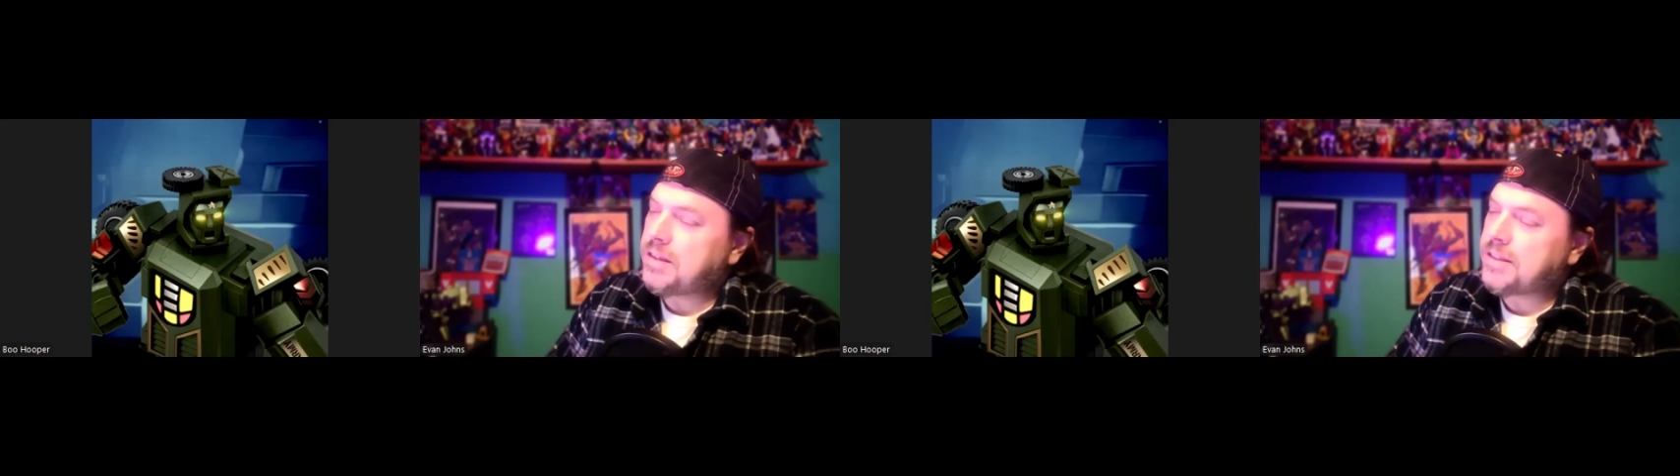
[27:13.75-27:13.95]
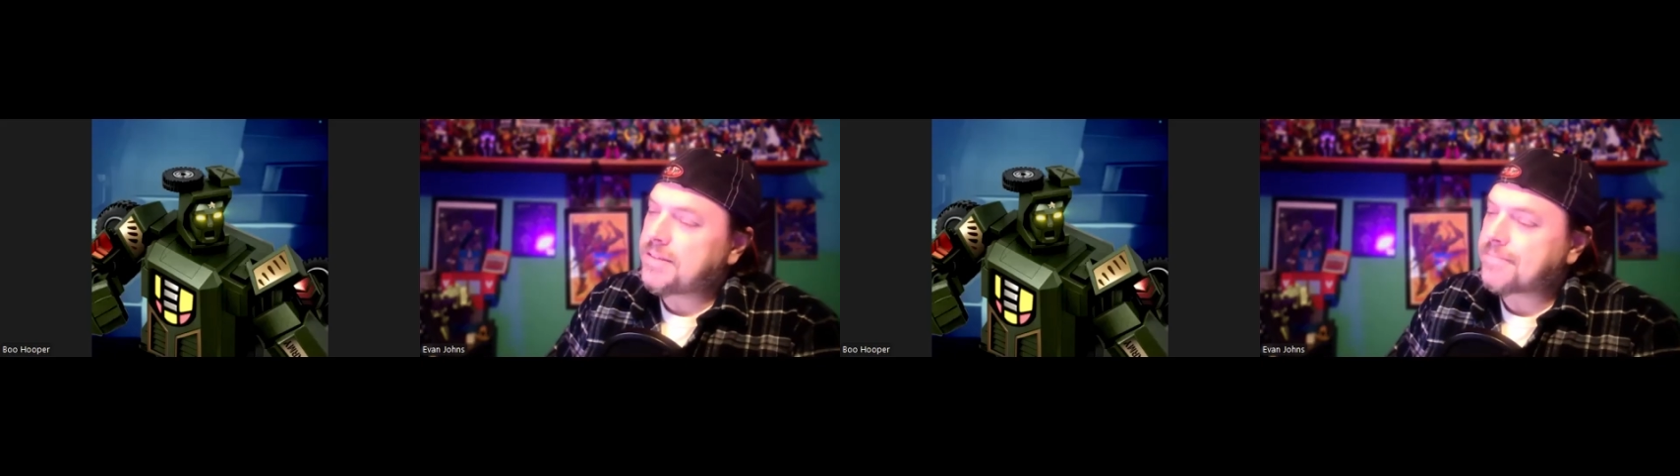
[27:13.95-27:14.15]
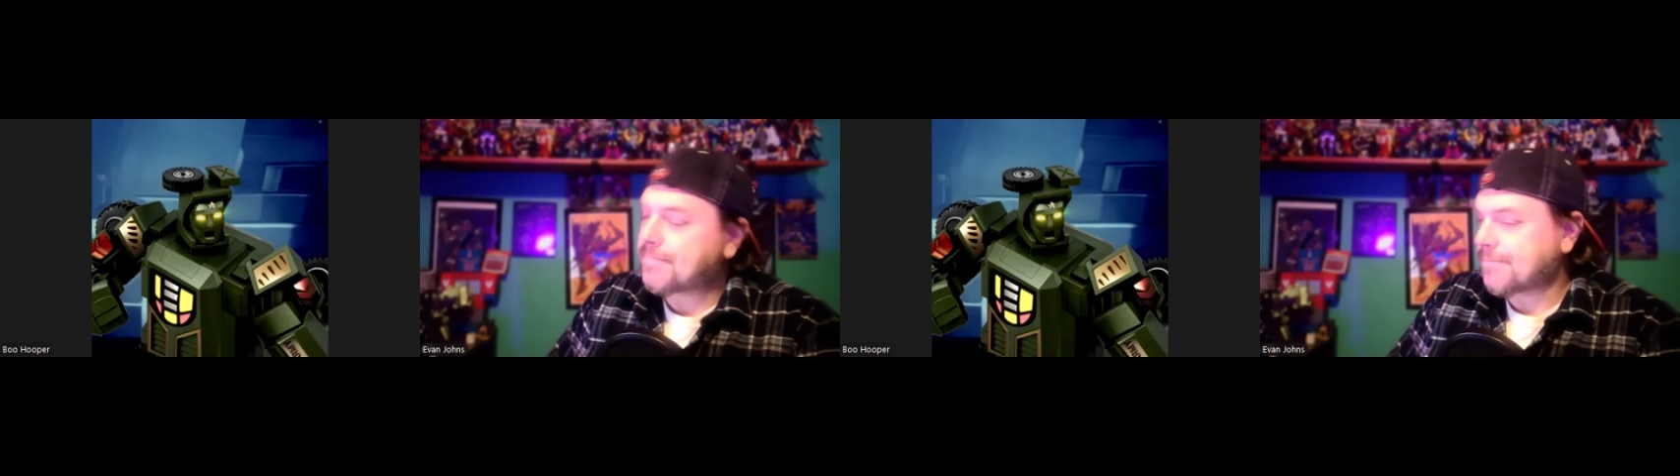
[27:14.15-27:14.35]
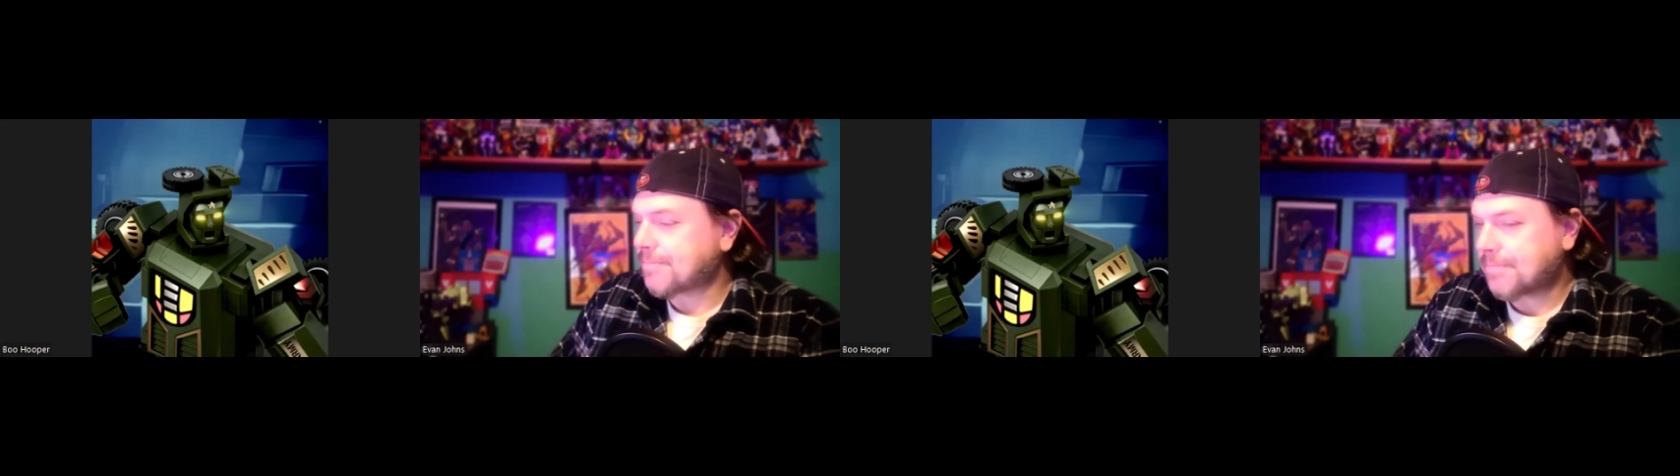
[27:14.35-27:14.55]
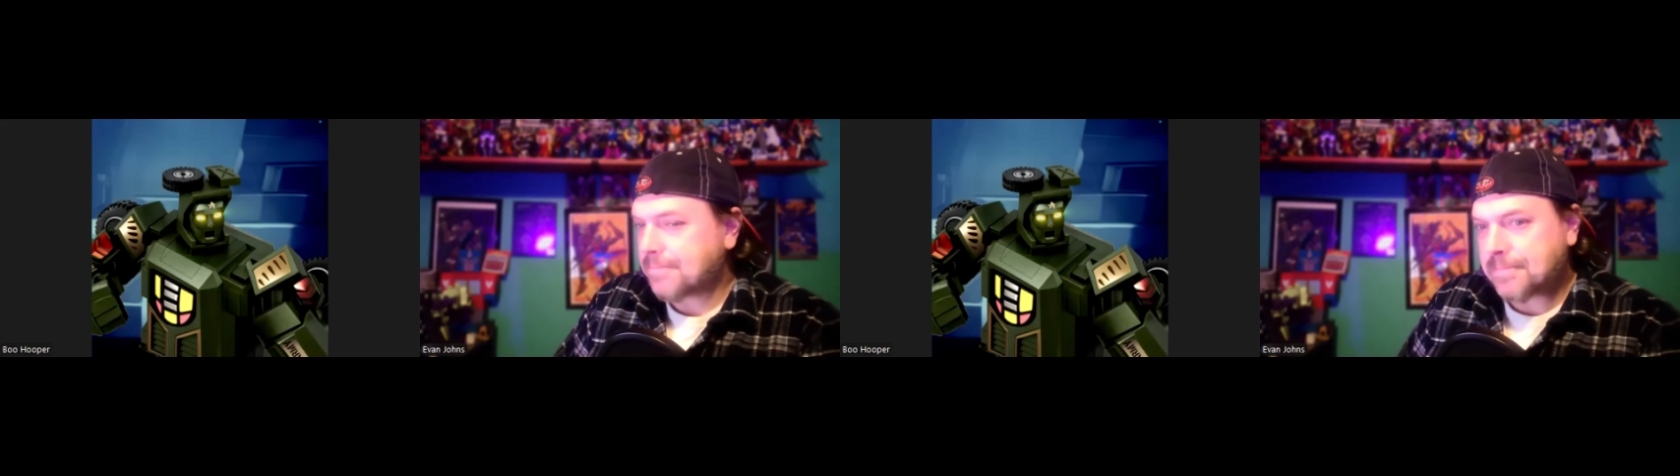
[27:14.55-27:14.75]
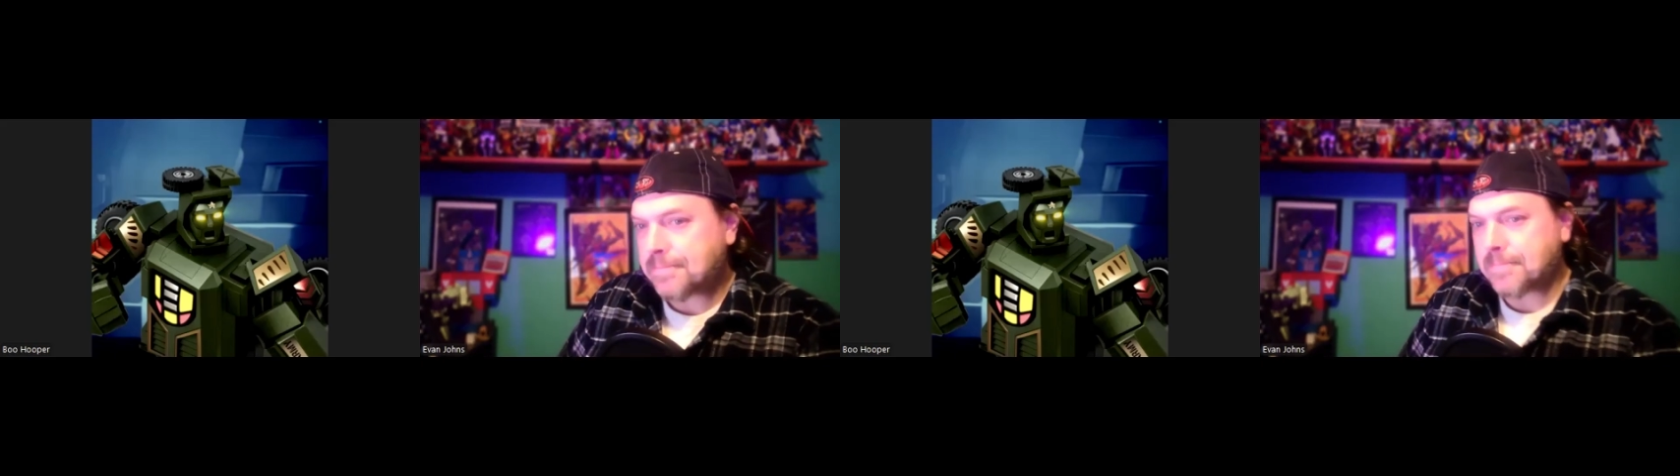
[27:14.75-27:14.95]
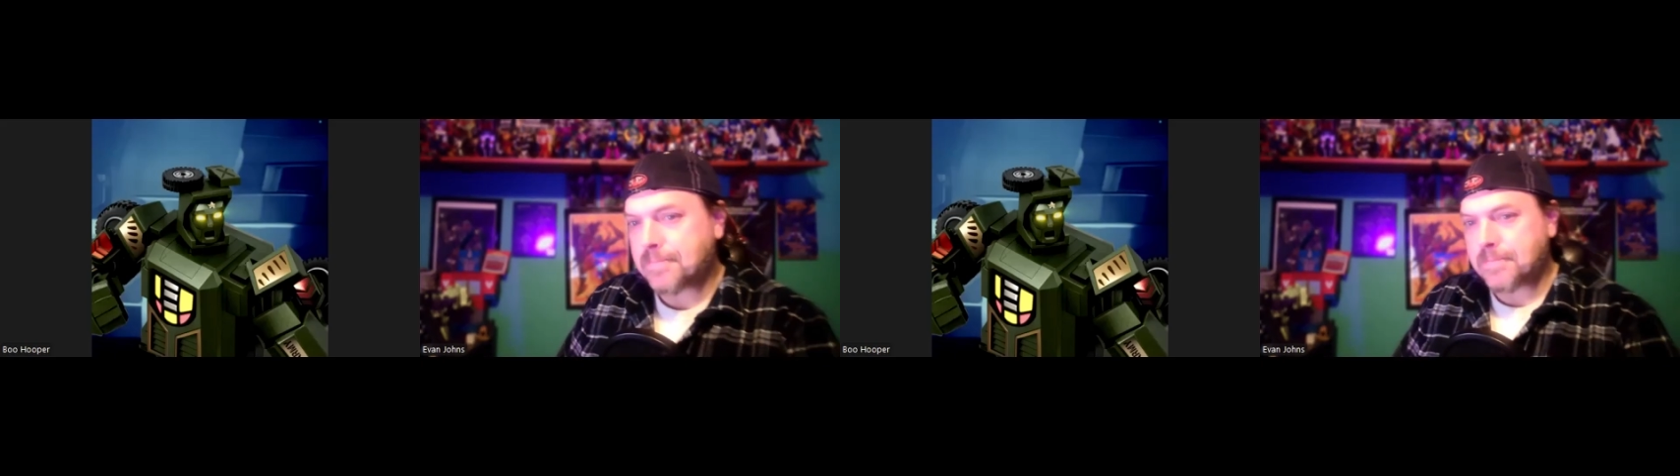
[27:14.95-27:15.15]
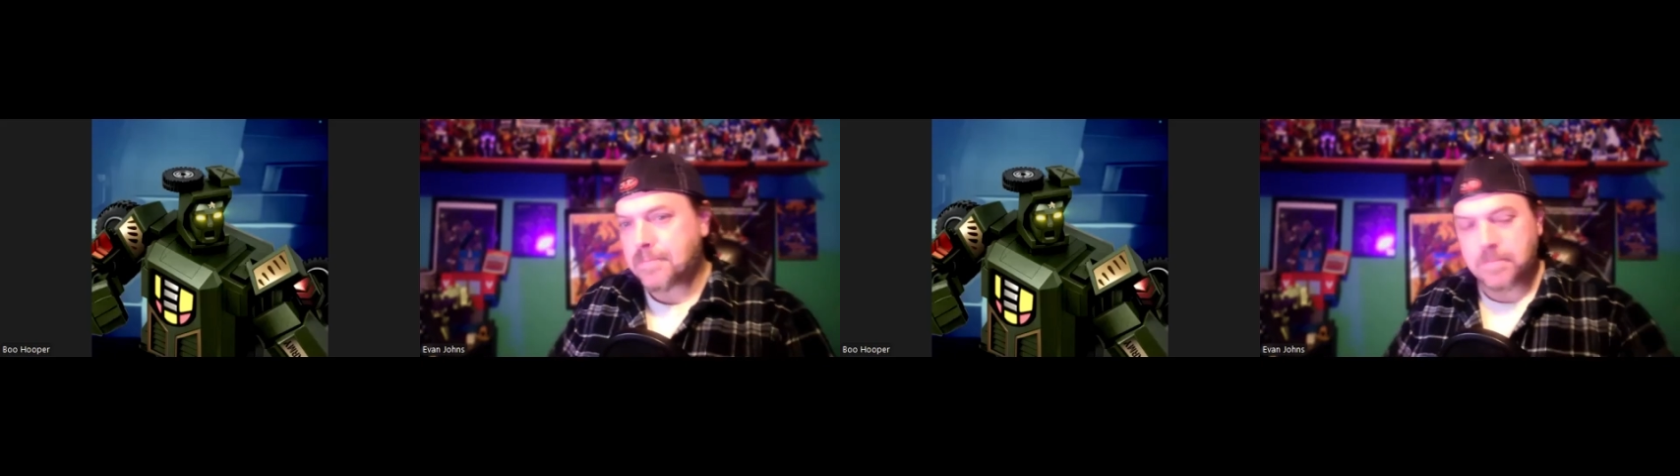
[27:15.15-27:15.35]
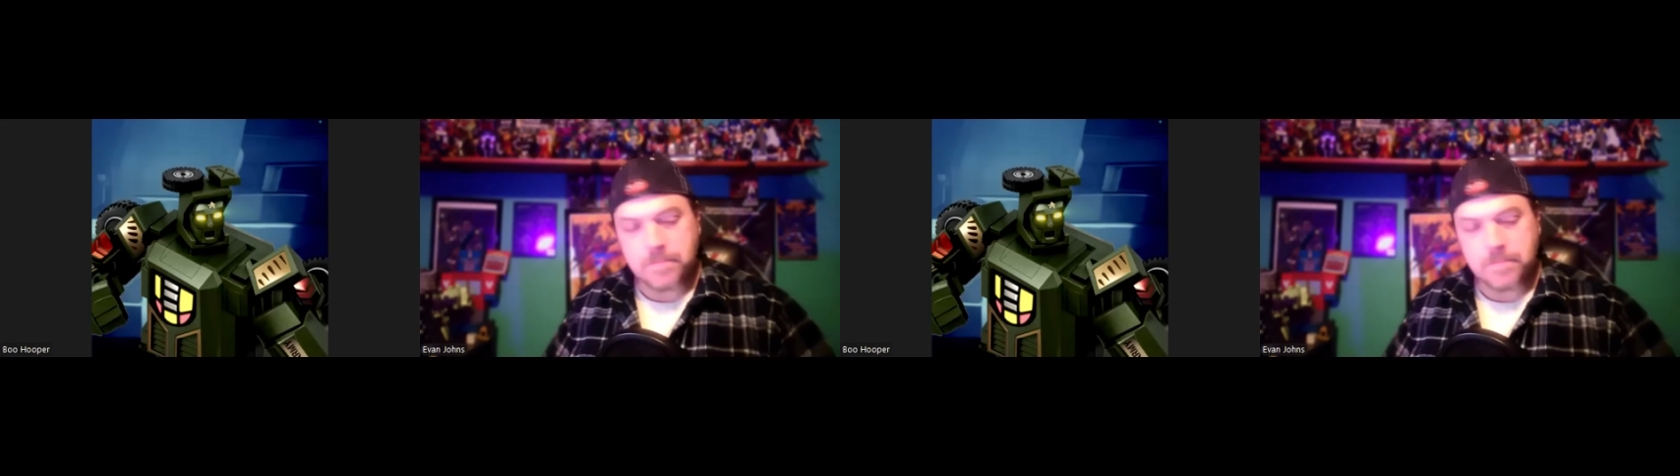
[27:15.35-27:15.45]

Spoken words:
when they're trying to really push for these